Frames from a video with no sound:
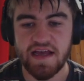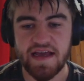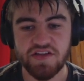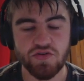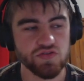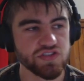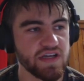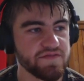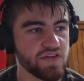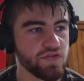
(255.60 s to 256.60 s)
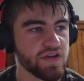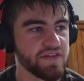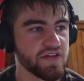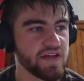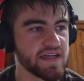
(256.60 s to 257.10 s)
And you also have to look
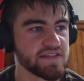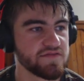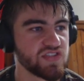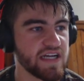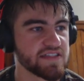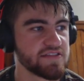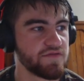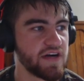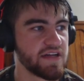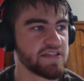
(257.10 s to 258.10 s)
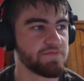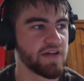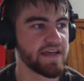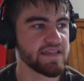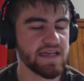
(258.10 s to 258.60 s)
at the likes of Jack Silvani
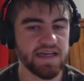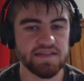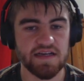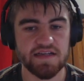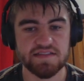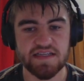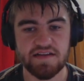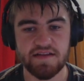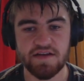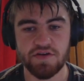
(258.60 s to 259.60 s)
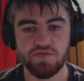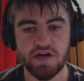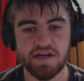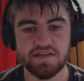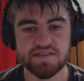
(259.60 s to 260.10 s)
playing that secondary
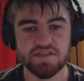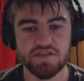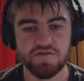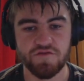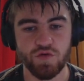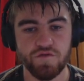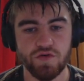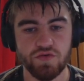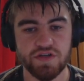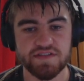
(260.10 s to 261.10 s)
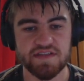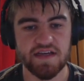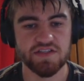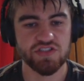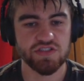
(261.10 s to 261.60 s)
ruck as a full forward
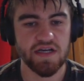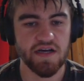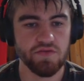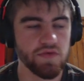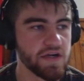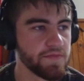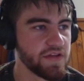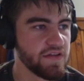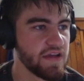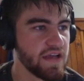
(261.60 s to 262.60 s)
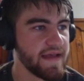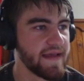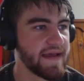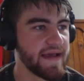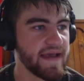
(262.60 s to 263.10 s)
slash ruckman.
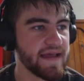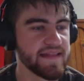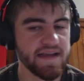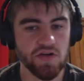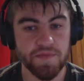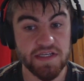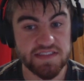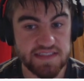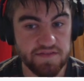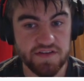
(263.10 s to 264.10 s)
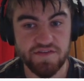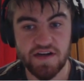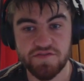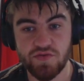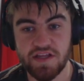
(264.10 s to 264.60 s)
And that could be a
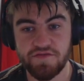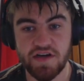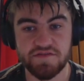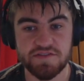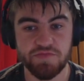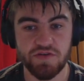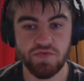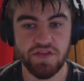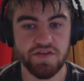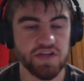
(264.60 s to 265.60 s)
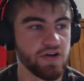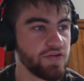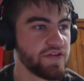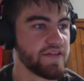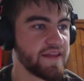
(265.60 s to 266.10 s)
75-25 split with De Koning.